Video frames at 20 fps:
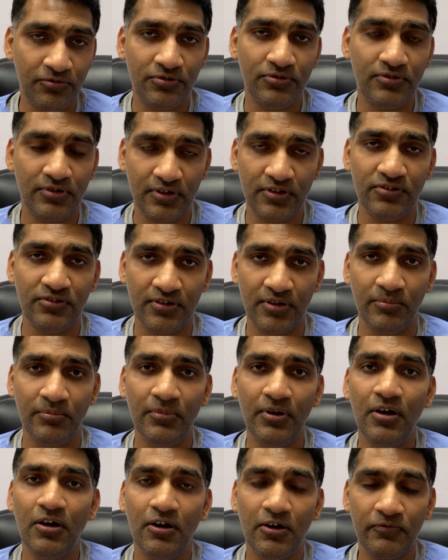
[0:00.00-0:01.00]
system
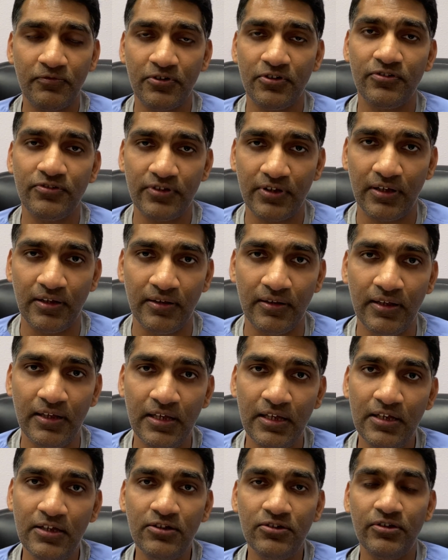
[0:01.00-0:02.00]
of your cell.
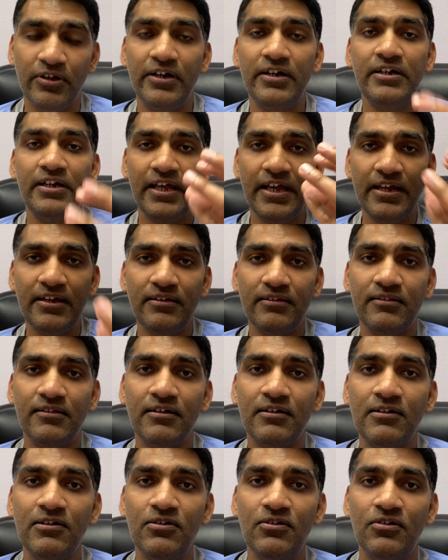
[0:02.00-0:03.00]
So it takes the
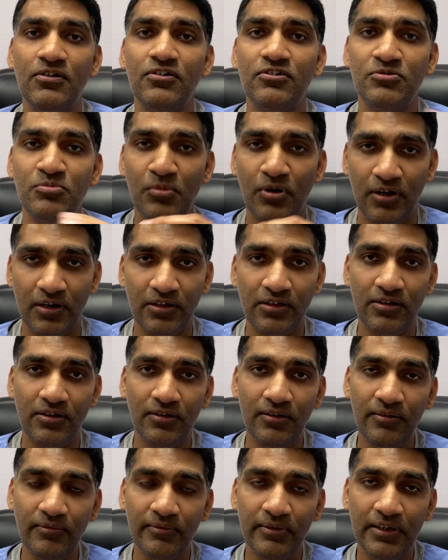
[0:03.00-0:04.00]
glucose
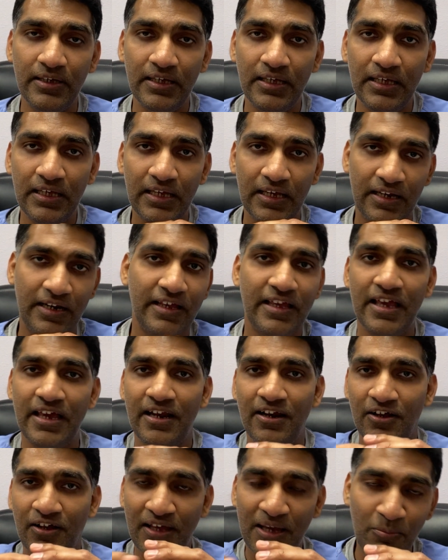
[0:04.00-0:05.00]
molecule, and again,
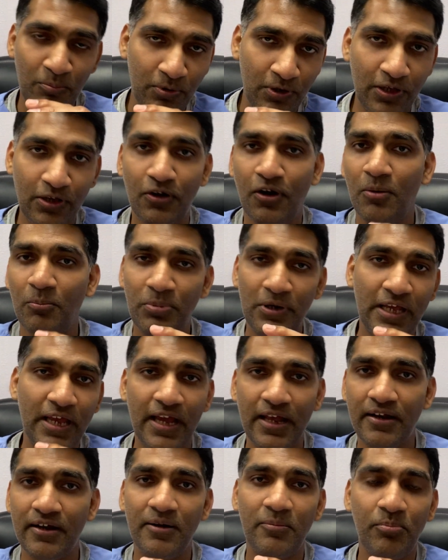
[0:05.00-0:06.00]
a
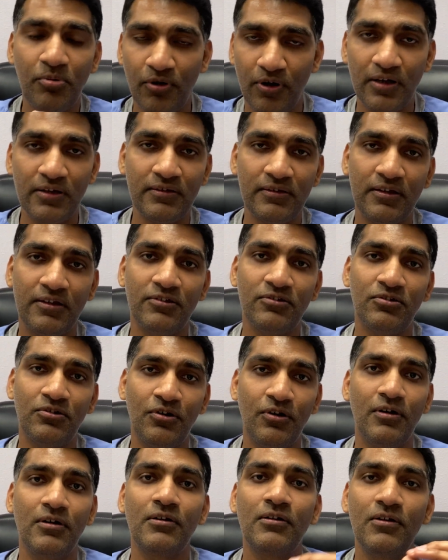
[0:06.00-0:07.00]
complicated process
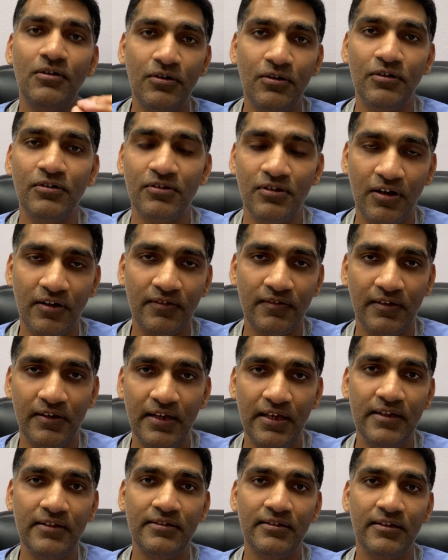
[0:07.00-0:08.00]
called glucose
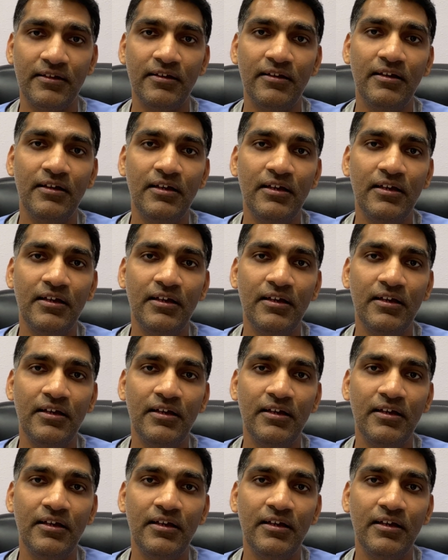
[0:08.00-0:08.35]
oxidation